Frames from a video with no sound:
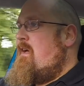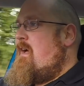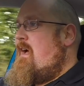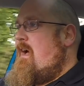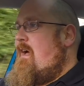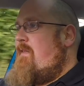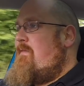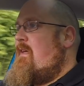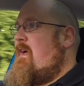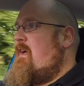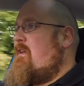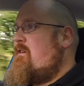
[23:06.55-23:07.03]

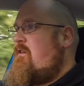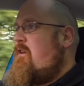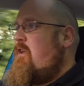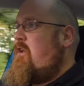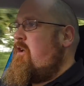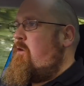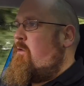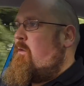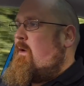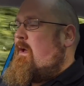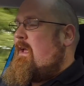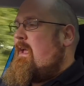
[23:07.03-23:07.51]
and their
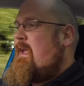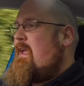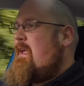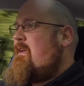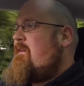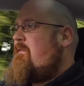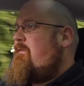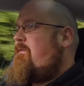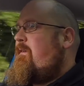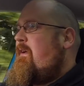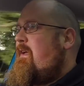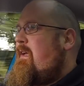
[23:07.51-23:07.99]
new
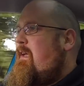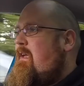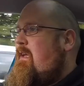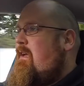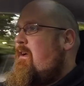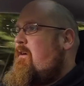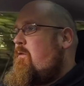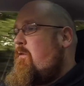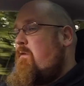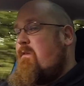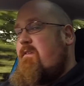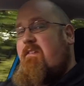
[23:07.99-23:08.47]

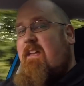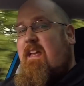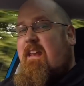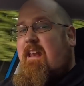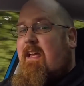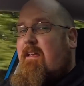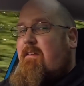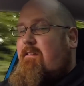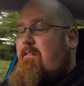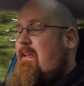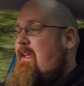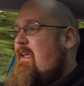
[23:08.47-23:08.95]
EV, or ZS